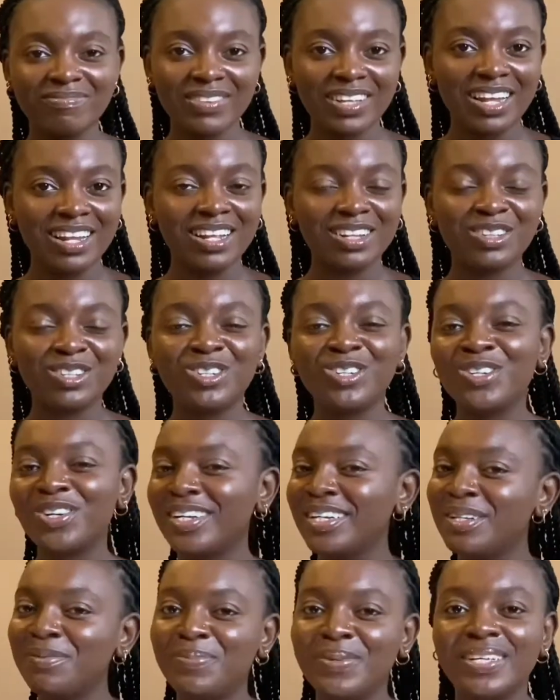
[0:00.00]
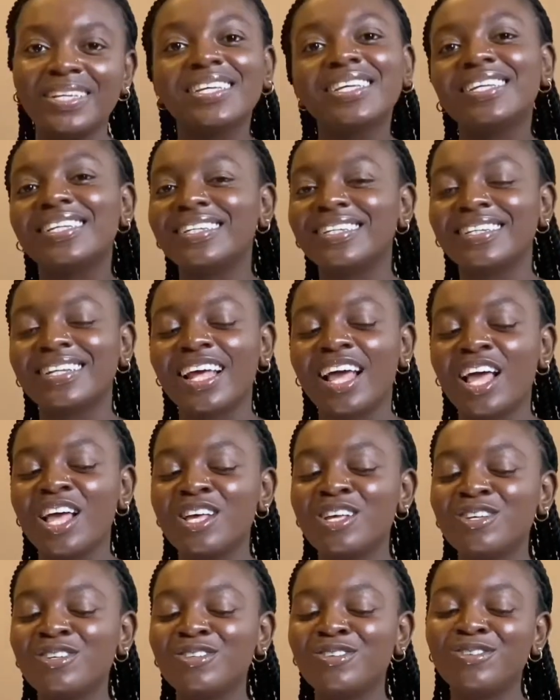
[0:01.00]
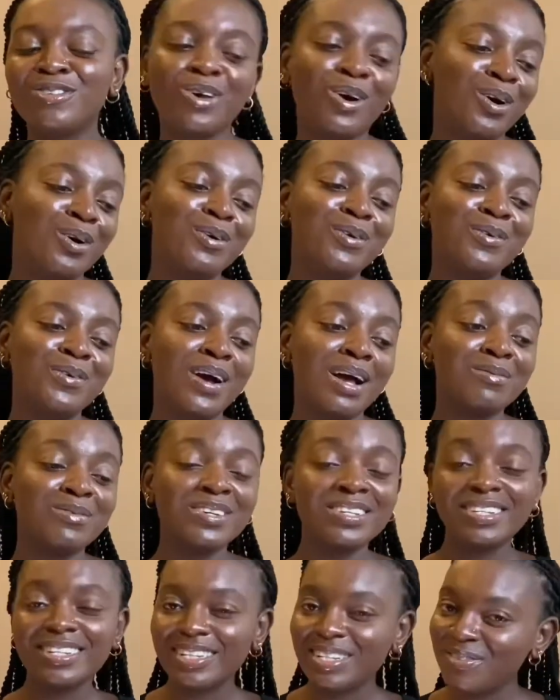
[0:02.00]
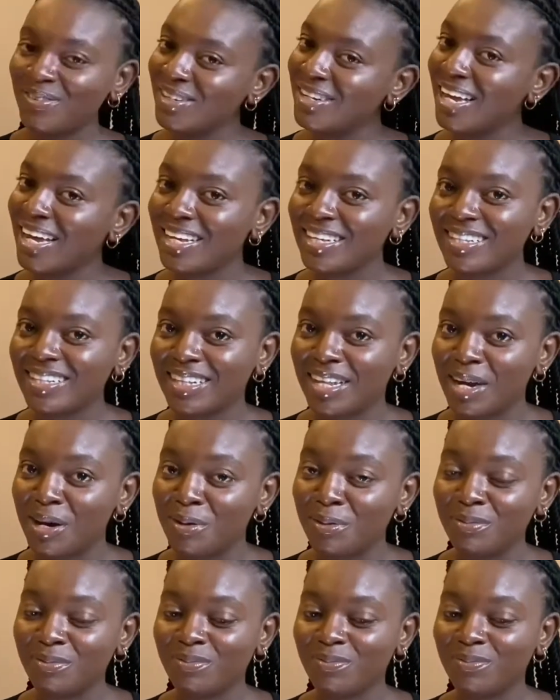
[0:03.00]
let the journey begin. So I'm going to leave you guys now,